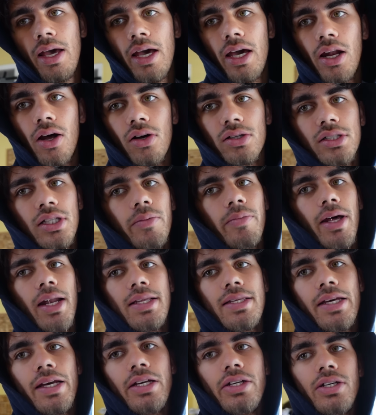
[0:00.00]
And also the
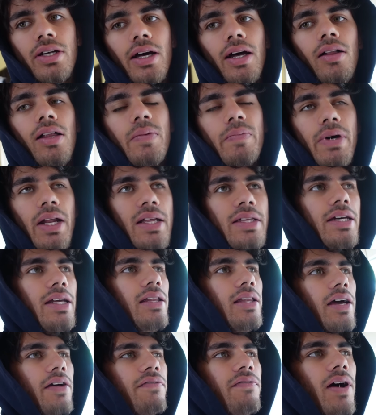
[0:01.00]
meditation. I only meditated
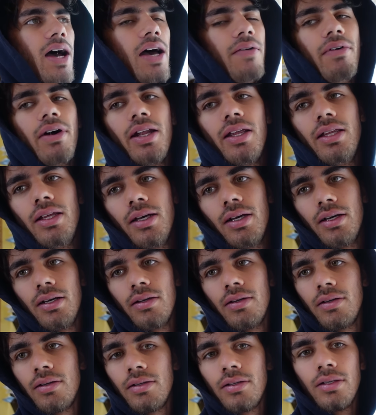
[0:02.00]
like five out of the
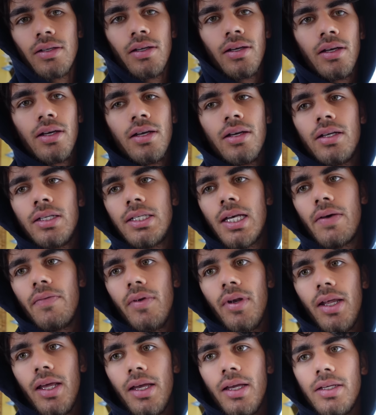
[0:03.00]

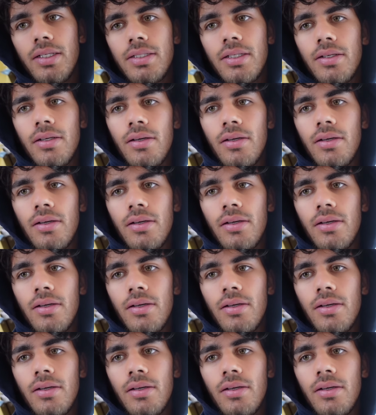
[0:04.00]
seven days